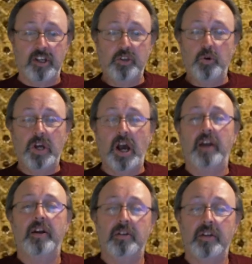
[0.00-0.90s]
You
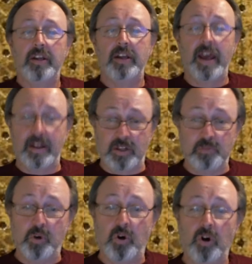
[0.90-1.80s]
gotta hit the
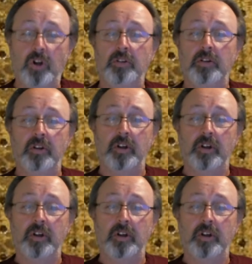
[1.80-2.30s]
ball.